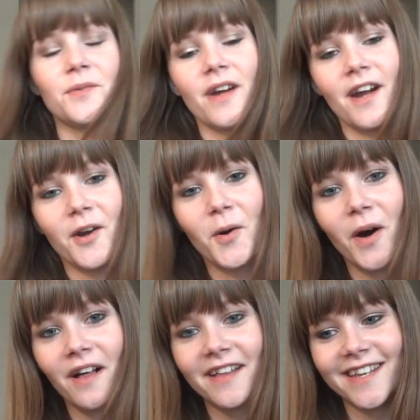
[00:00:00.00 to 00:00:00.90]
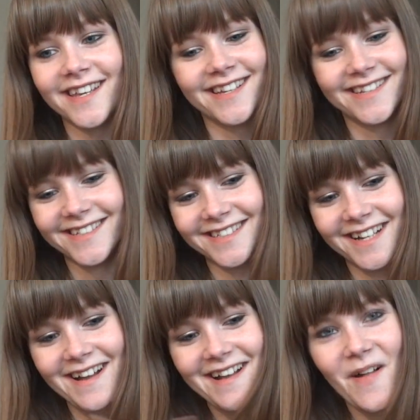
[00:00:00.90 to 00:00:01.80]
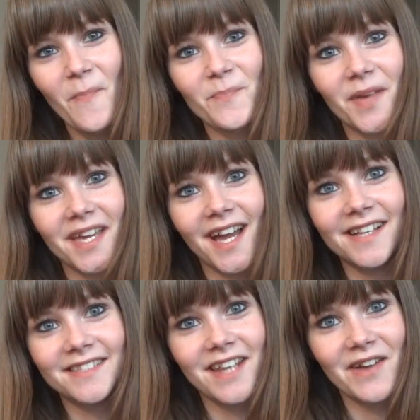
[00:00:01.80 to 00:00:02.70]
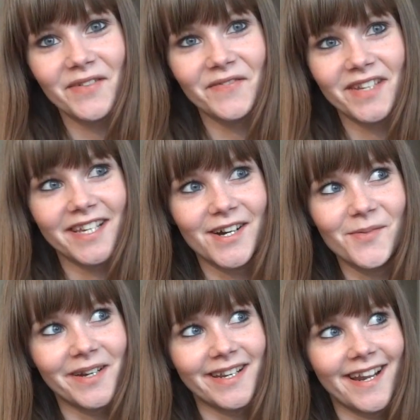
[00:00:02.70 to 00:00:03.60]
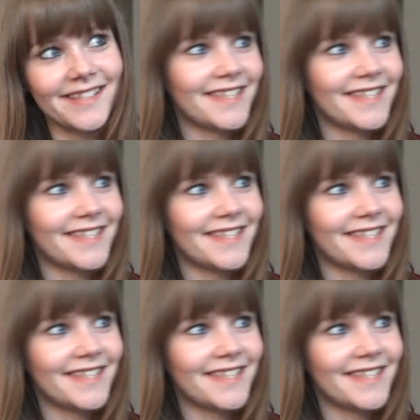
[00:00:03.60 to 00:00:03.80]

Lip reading: higher quality. My cat's in every video. What did I